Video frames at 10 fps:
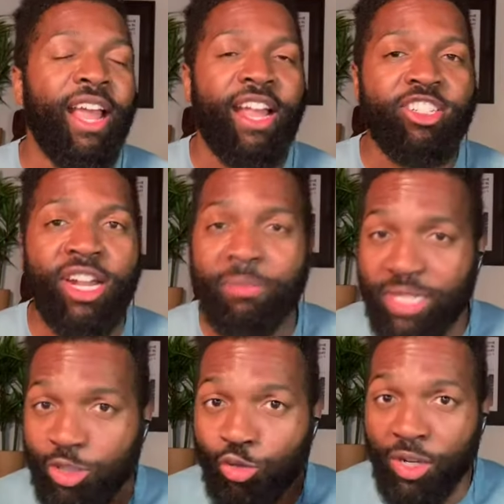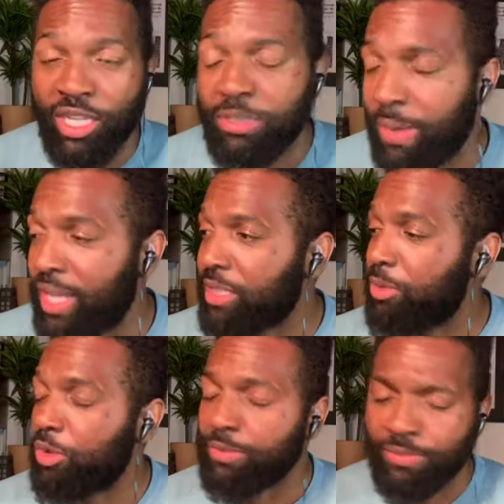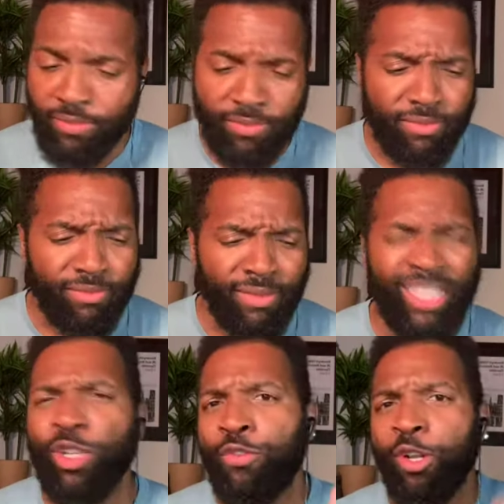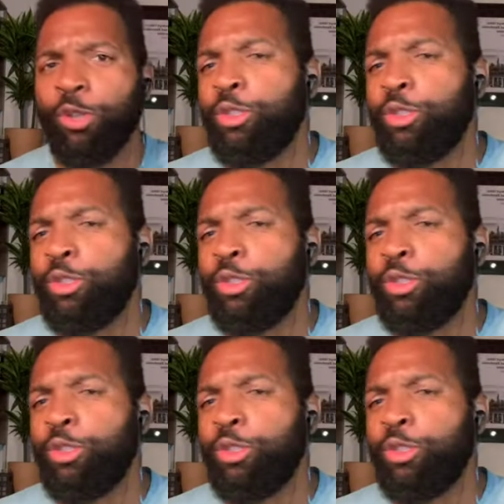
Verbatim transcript: And so for those of you showing up from Tarjay, you should know,